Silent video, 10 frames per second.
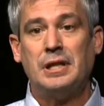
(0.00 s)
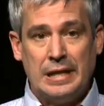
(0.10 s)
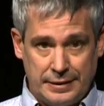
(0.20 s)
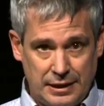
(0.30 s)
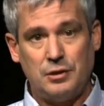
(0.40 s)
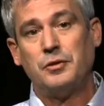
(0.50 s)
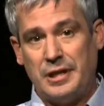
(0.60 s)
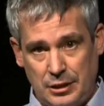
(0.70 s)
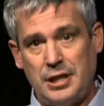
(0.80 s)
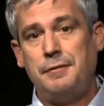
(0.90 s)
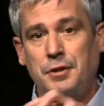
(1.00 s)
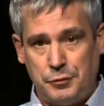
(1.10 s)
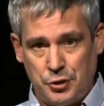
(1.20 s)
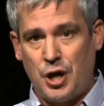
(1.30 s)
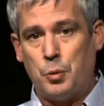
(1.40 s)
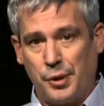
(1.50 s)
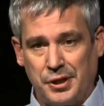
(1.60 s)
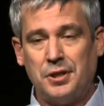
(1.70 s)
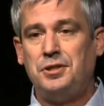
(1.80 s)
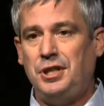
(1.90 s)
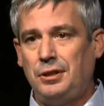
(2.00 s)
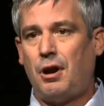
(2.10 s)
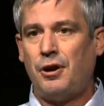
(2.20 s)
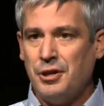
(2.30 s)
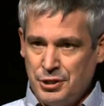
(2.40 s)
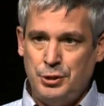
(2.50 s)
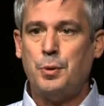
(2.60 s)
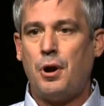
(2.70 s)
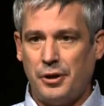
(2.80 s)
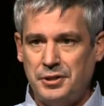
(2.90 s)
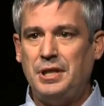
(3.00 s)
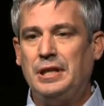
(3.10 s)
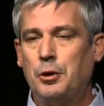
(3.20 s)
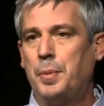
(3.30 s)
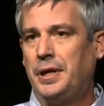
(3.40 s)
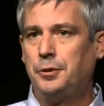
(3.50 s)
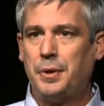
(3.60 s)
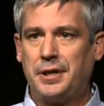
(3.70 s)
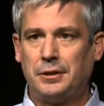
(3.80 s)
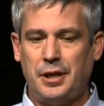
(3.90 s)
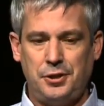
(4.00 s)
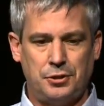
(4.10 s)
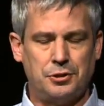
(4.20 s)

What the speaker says: that even if you're not working in DLR, you are indeed obeying the regulations.